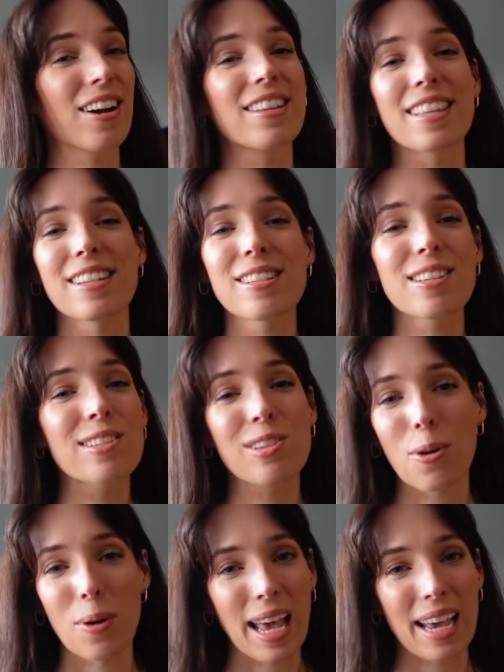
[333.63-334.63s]
is
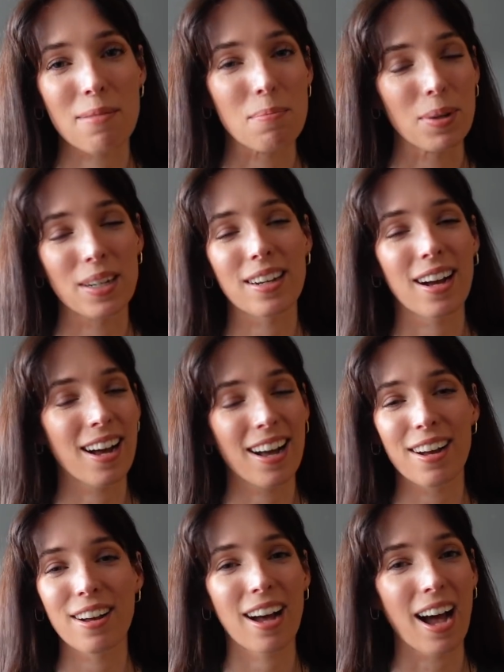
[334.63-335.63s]
so lame, but
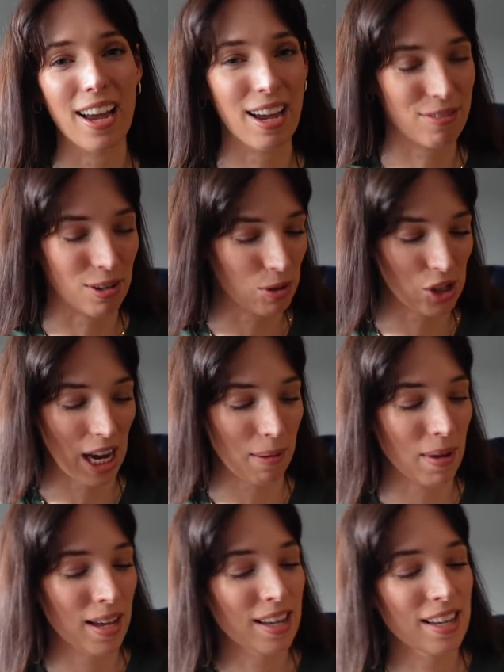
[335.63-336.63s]
I have no shame.
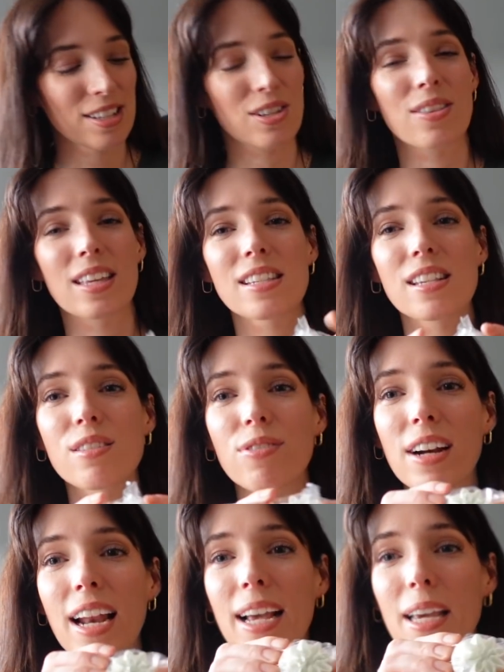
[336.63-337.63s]
So this is
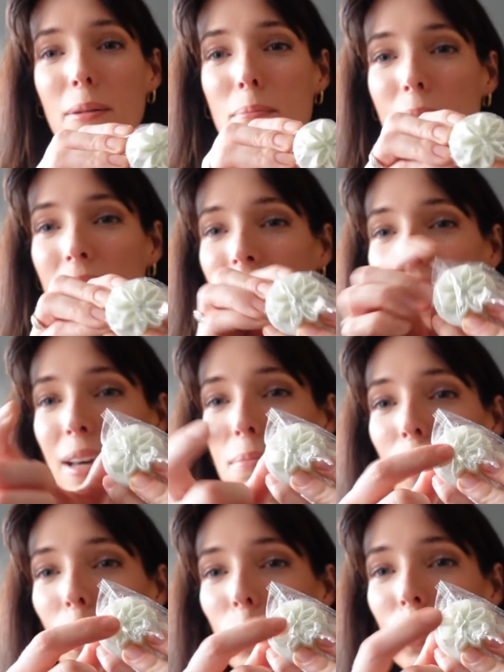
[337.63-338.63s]
for like making
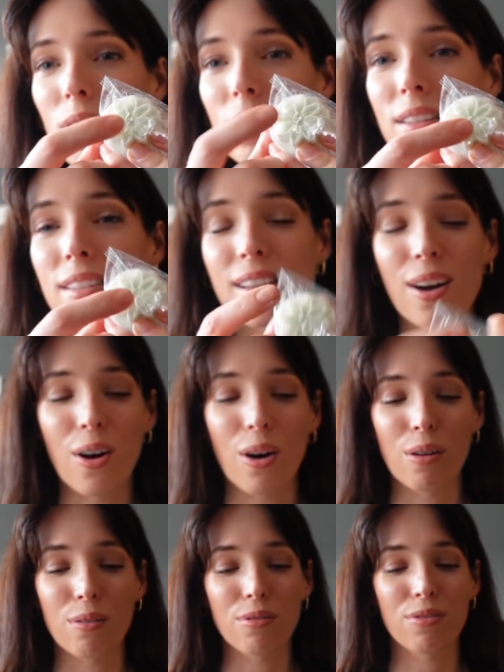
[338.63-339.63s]
molds
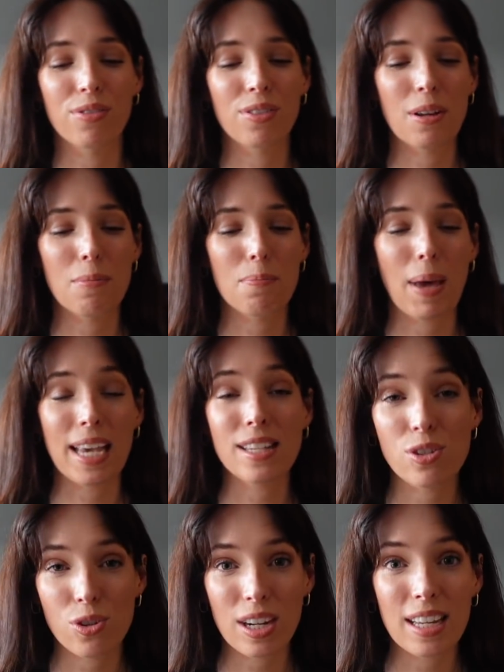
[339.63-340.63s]
of
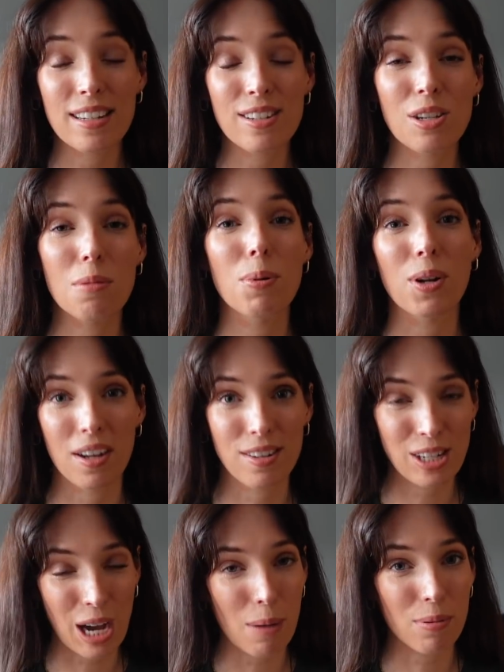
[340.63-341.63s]
pastry to put on
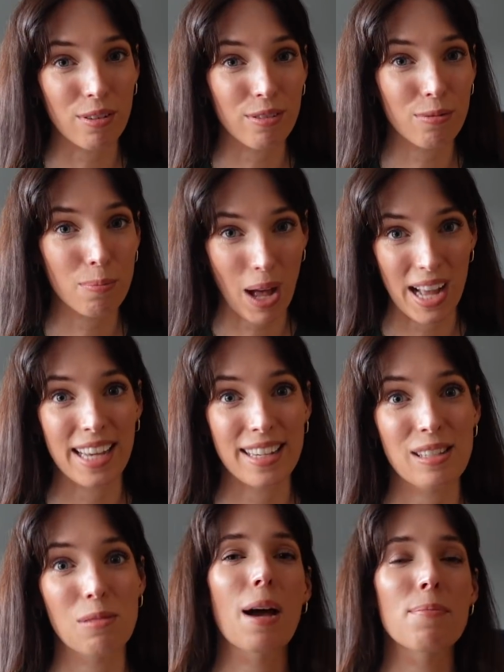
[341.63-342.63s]
top of
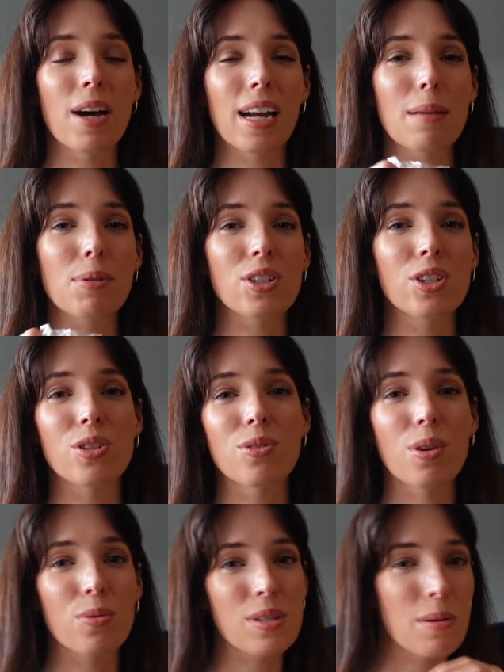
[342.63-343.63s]
pies. I'm not able to do
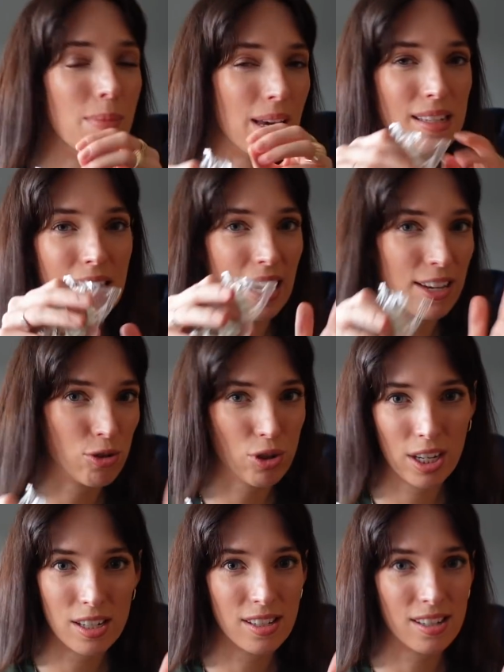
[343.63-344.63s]
those amazing
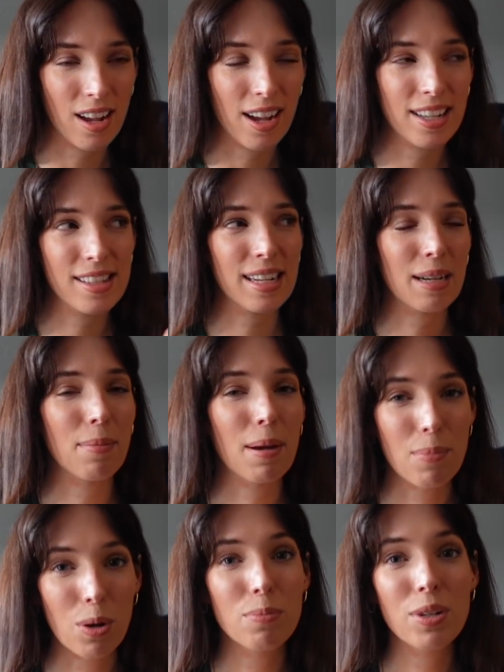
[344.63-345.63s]
intricate designs. Like my
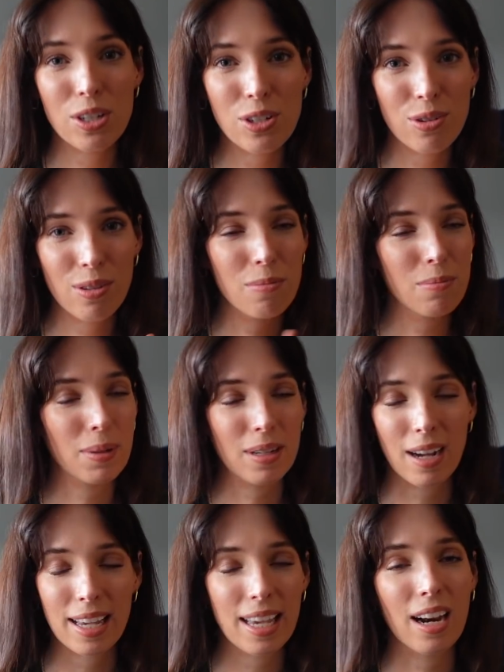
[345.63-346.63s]
mom can do them, but
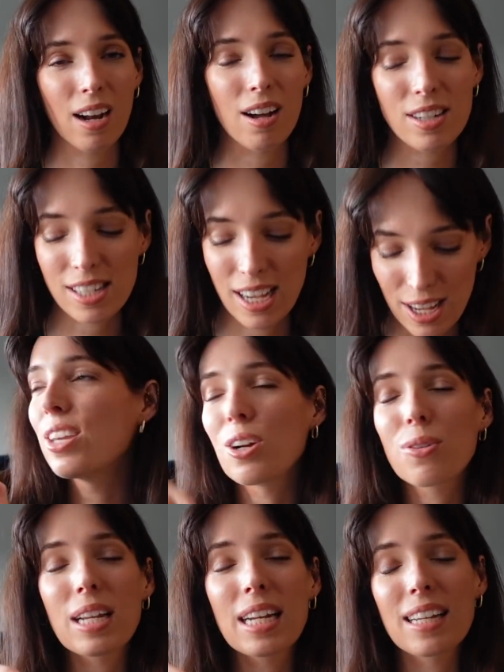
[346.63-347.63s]
I cannot. You
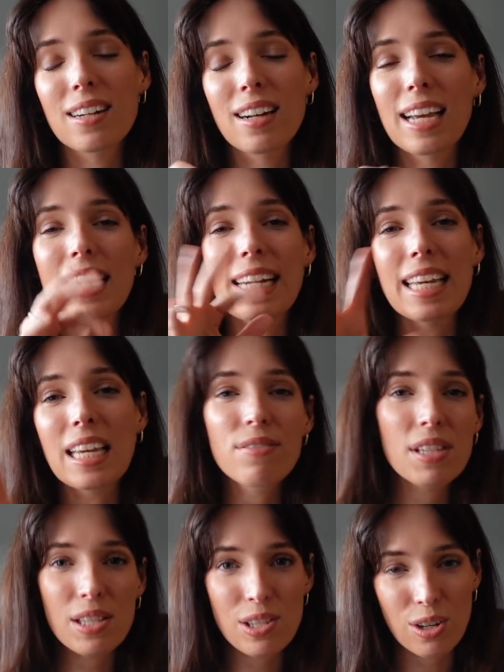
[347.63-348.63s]
know, the little like
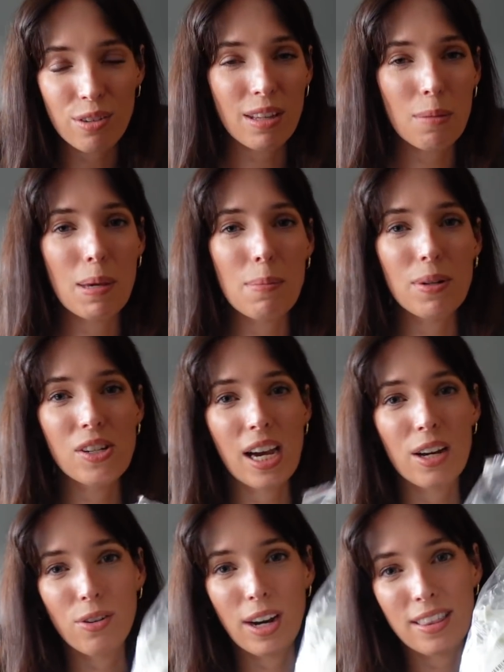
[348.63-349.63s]
leaves and stuff that people
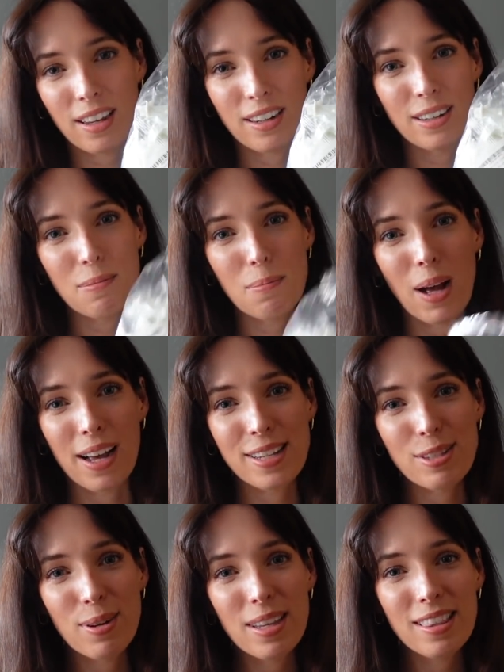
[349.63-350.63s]
decorate their
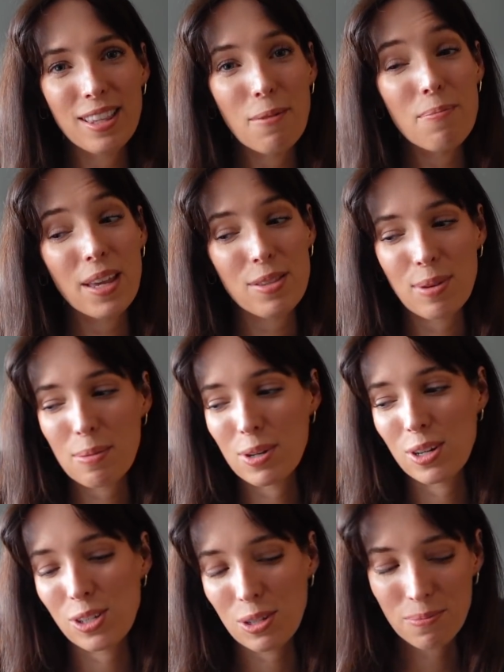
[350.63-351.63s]
pies with? That's what I'm
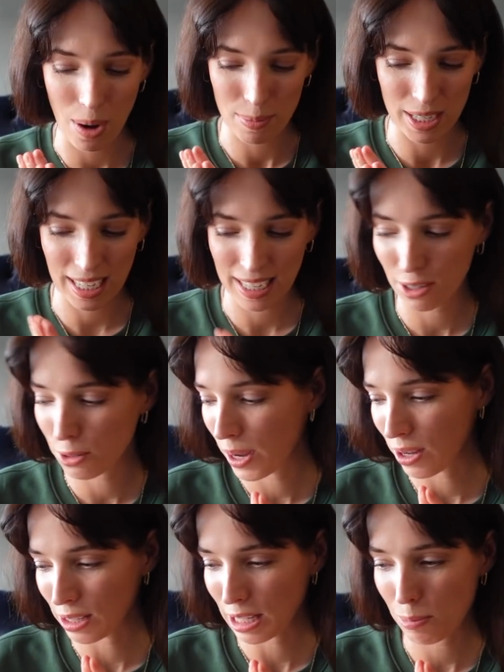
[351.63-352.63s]
gonna do. But I'm gonna clear away
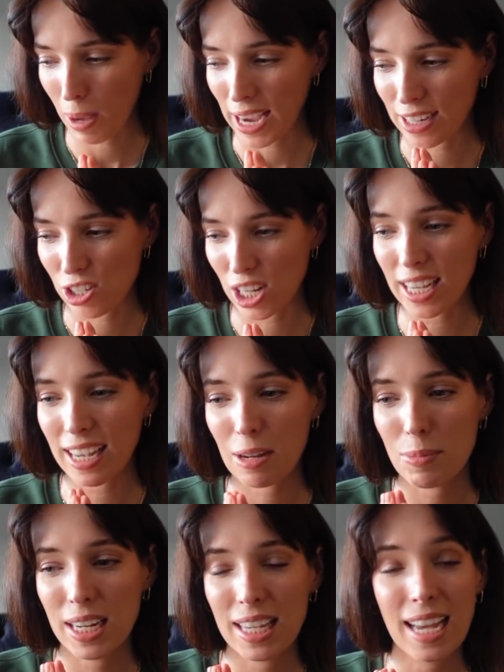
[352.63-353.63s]
all this packaging and I'm
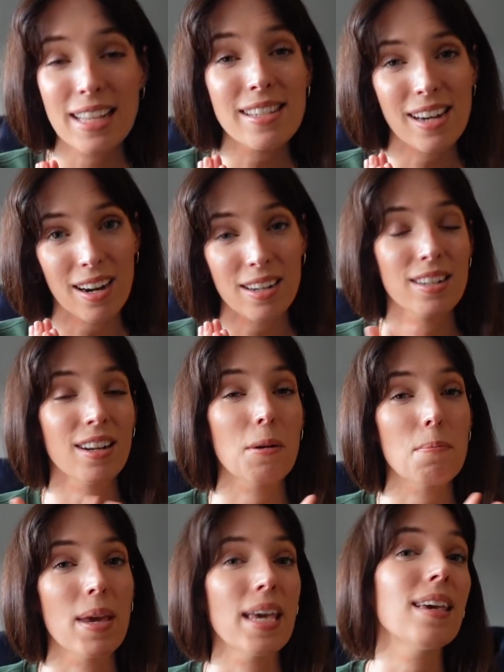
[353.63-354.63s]
gonna get started
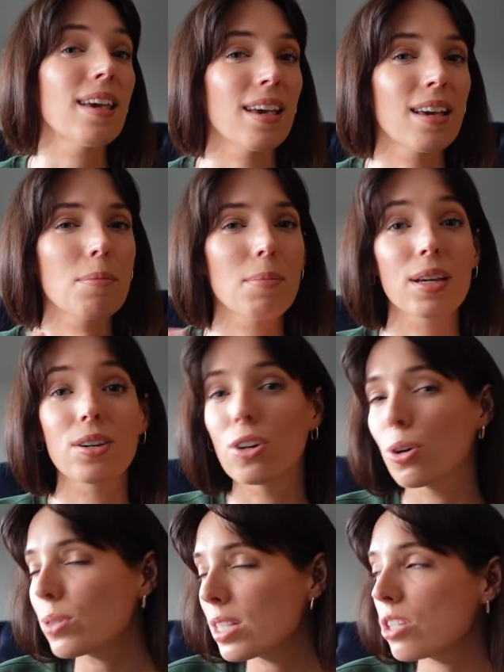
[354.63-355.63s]
on making my
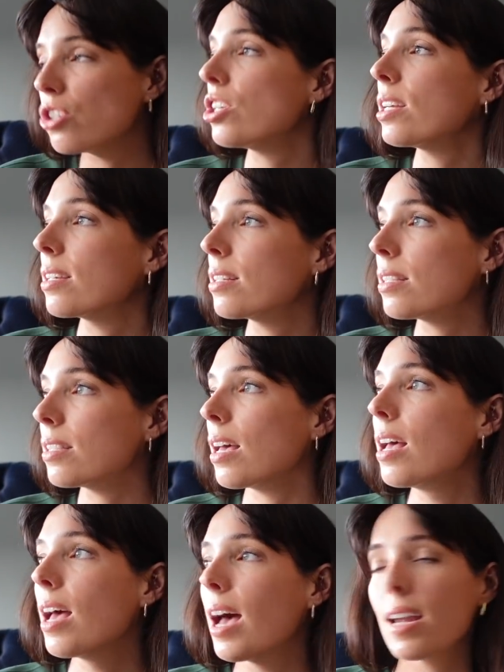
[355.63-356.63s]
goat's cheese
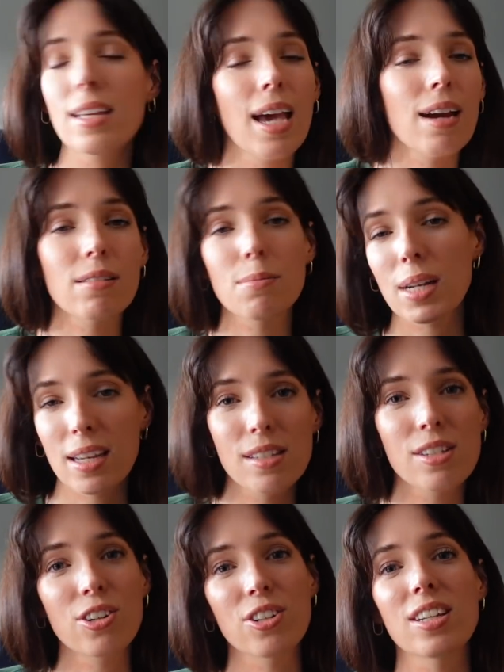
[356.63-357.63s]
and
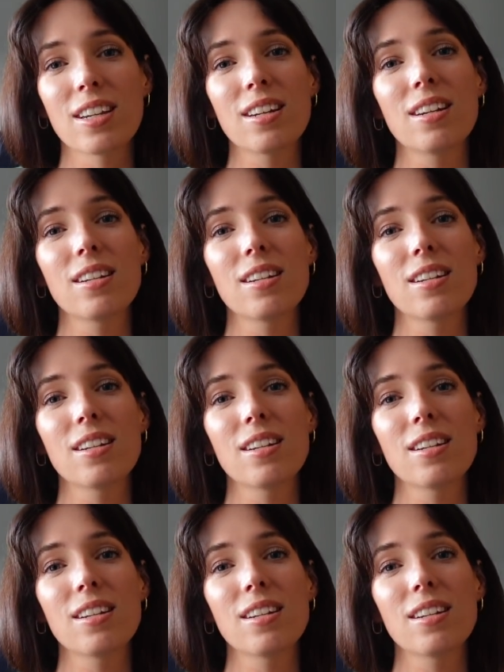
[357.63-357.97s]
caramelized onion